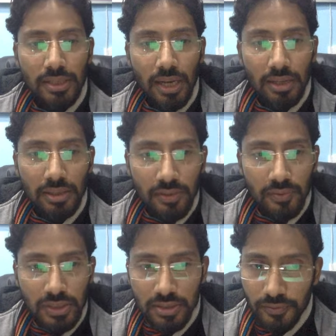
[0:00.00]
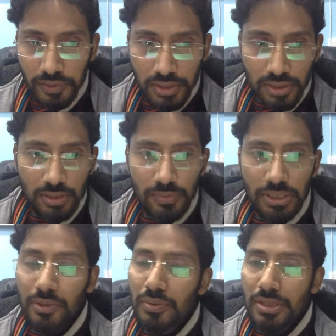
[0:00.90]
that T1 is the first term,
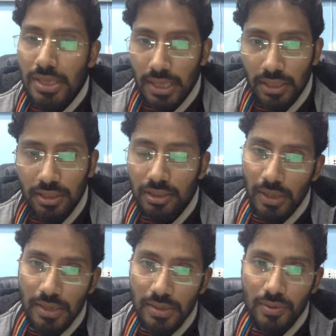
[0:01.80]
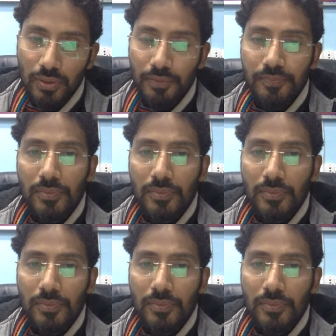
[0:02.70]
T2 is the second term, and so on.